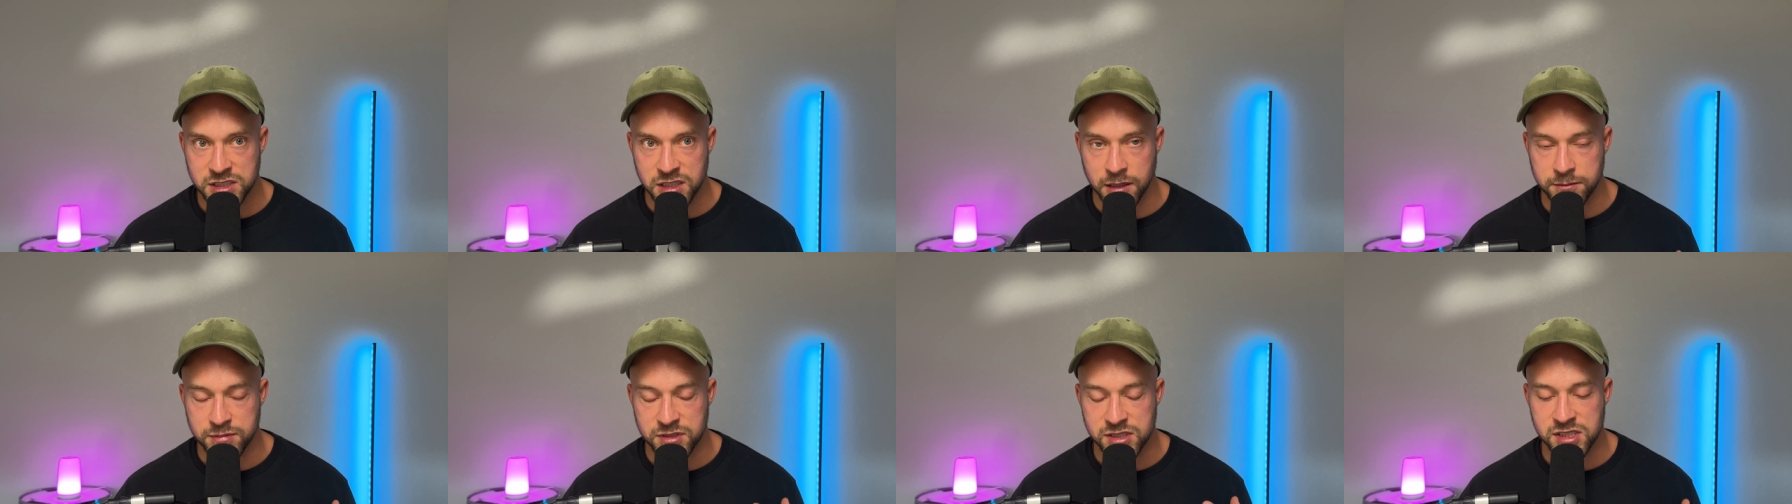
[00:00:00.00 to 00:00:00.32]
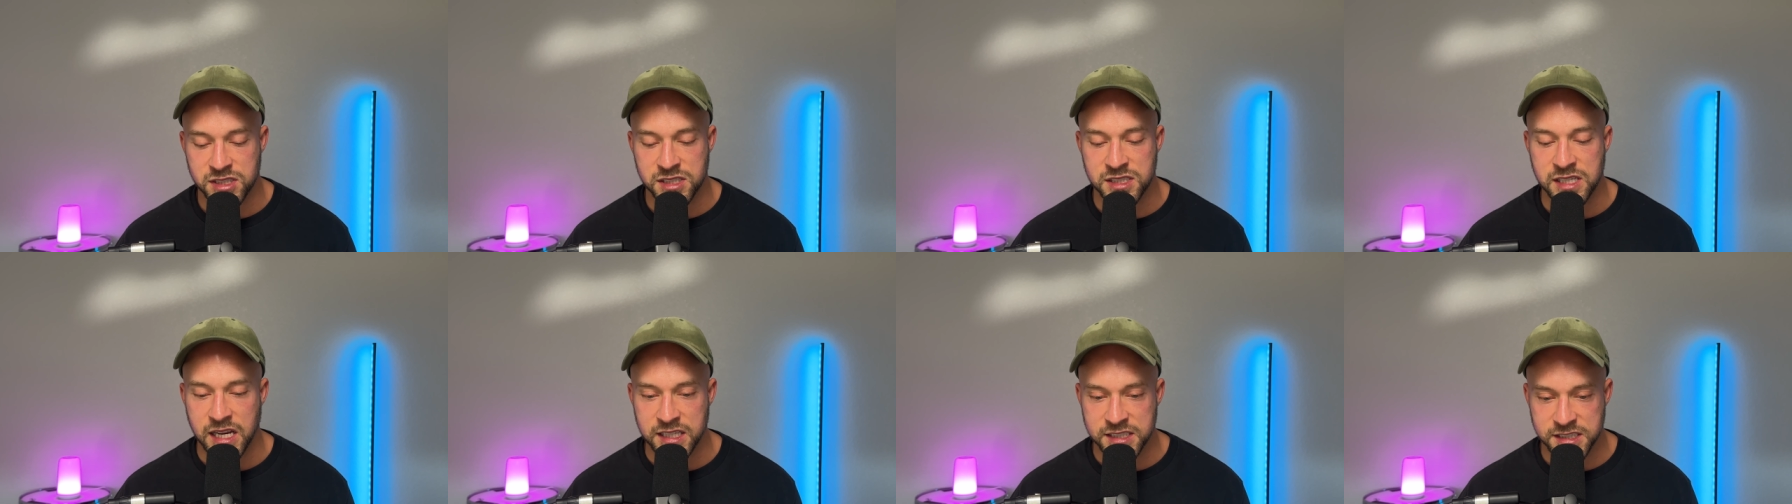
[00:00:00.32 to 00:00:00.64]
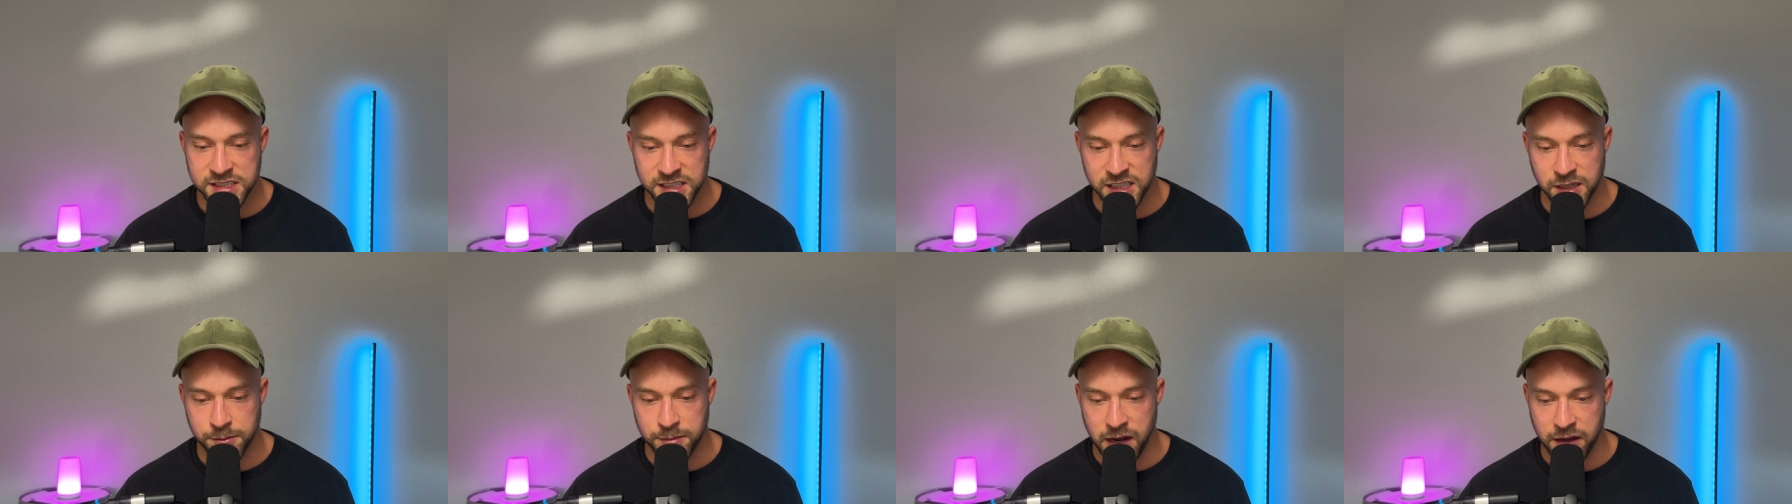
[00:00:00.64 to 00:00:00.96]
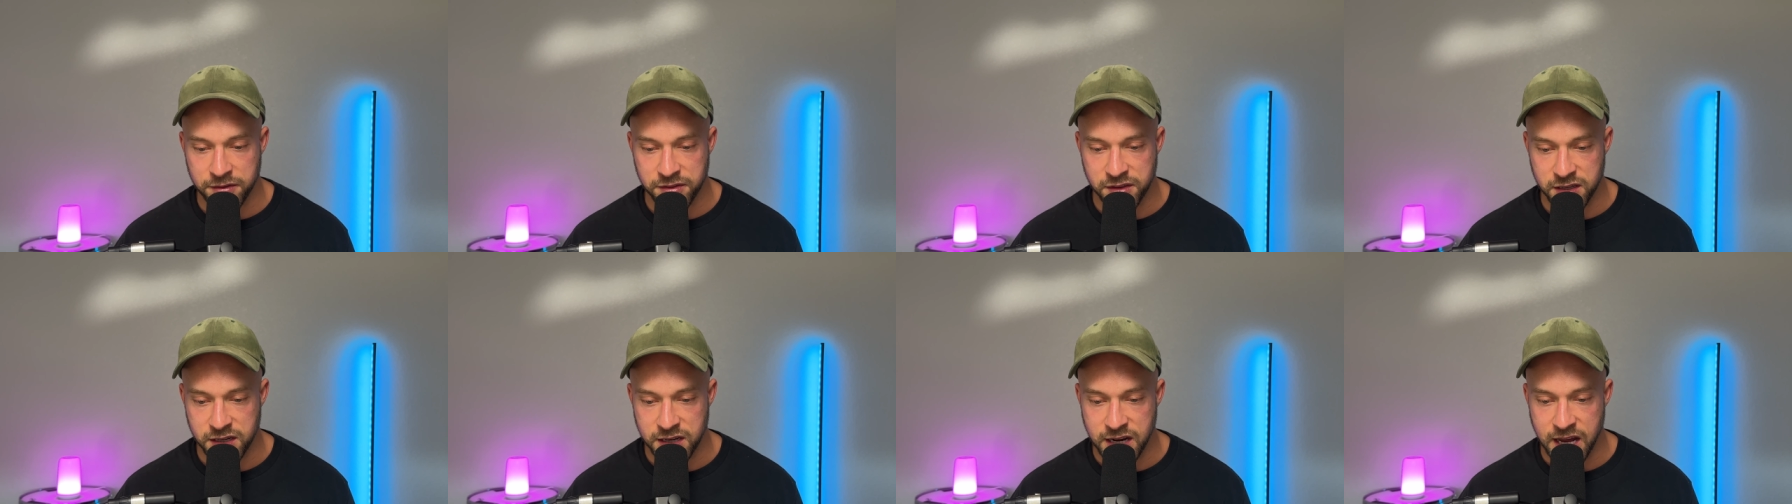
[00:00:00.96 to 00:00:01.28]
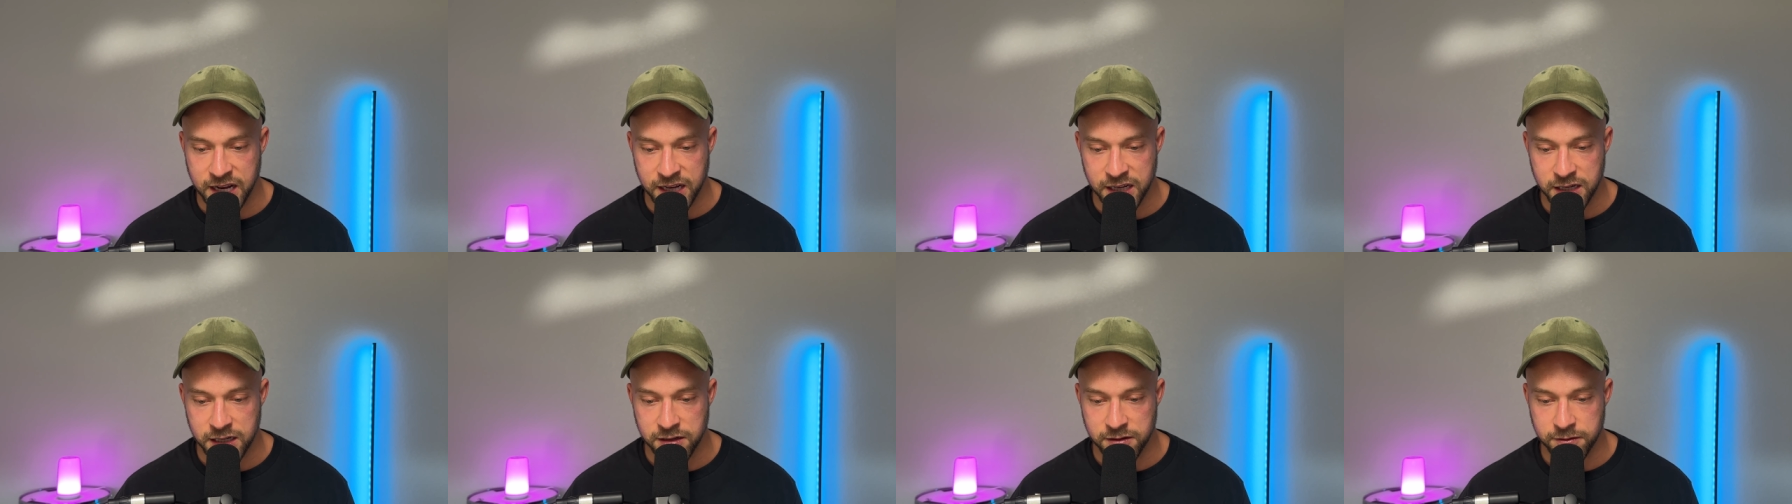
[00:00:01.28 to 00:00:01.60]
obsessing about the
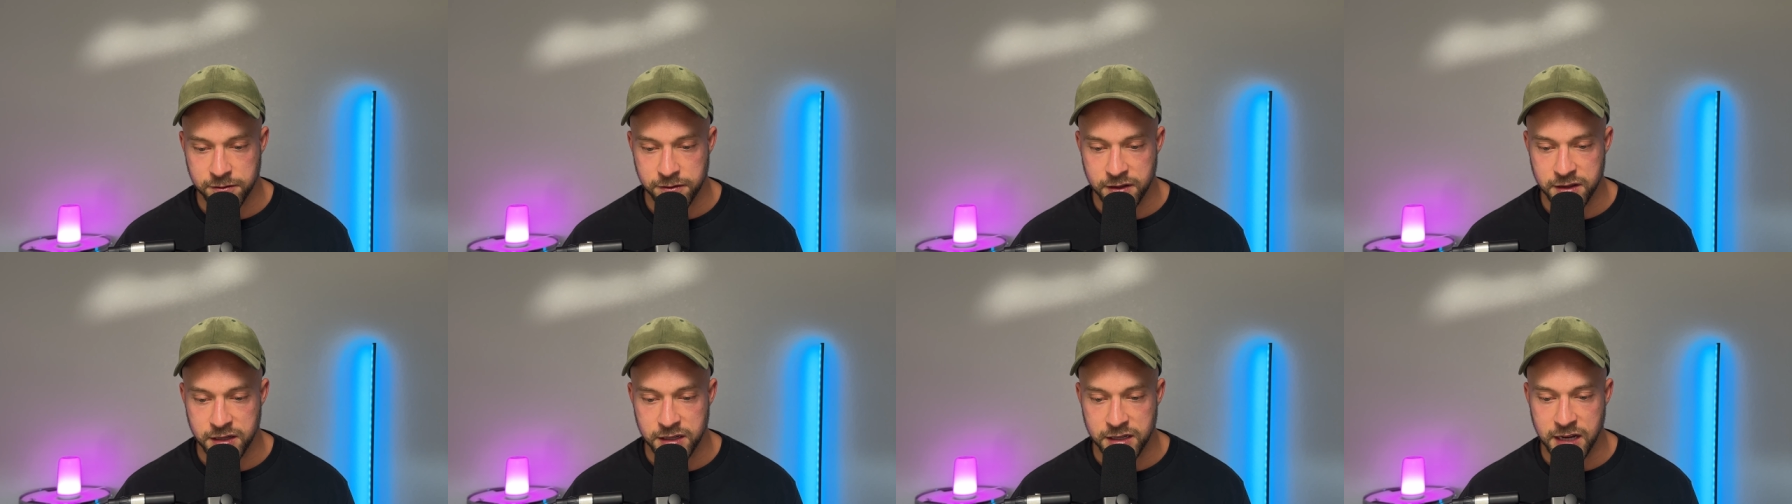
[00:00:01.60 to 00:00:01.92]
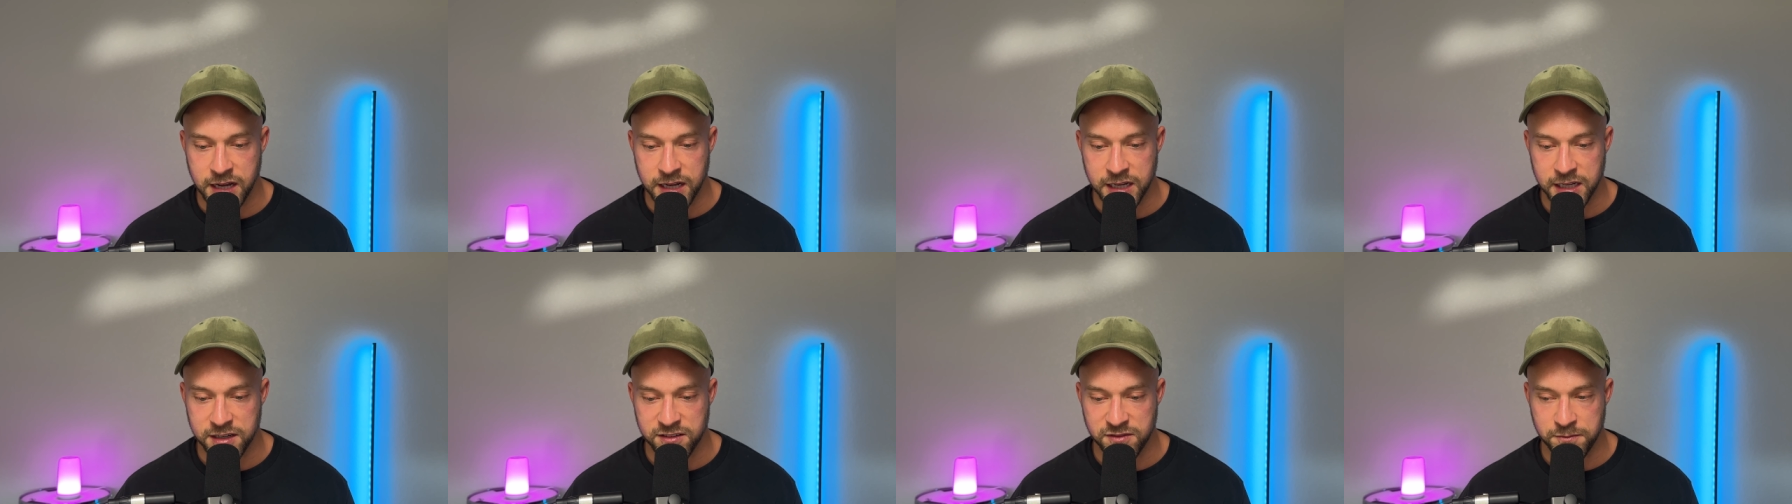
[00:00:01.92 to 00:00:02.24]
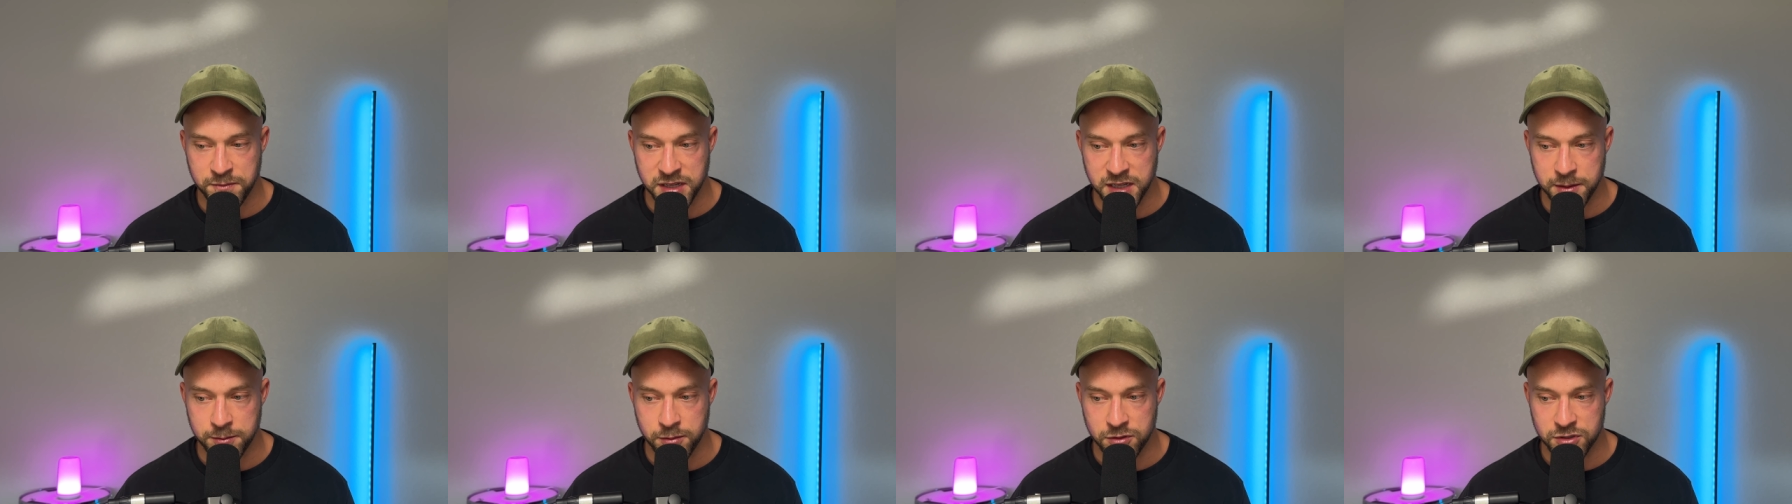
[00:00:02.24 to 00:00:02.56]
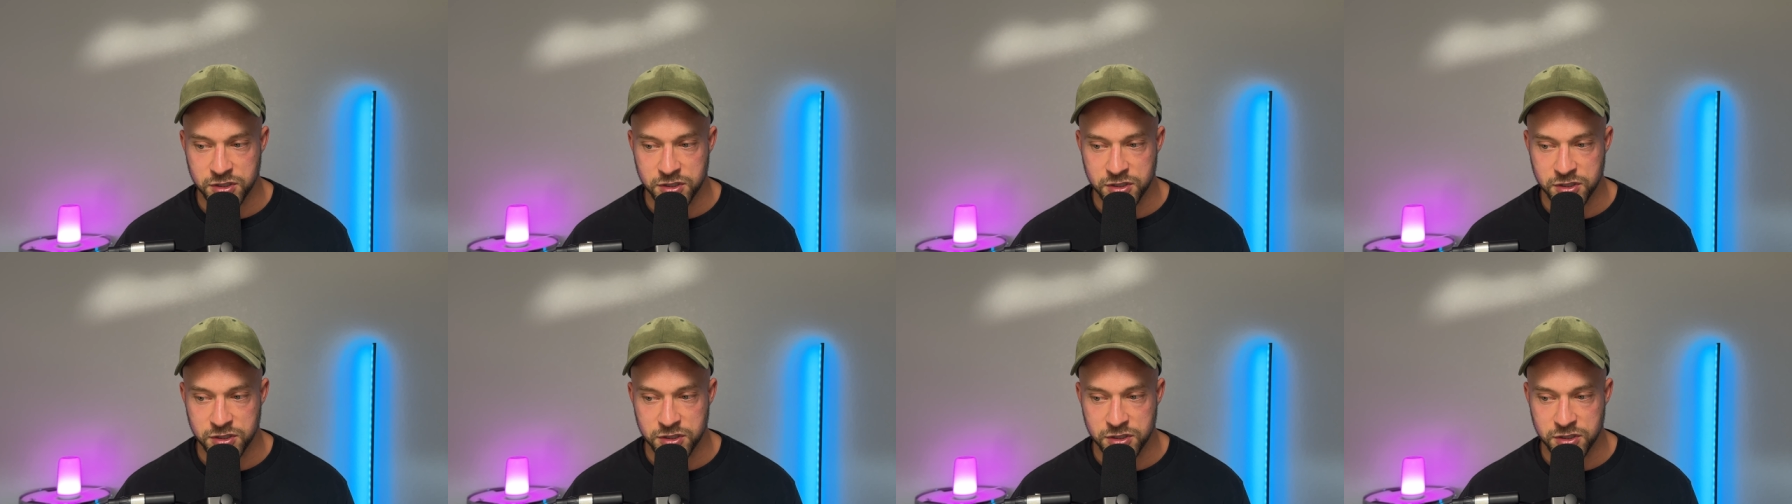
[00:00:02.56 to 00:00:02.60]
negative and the negative people.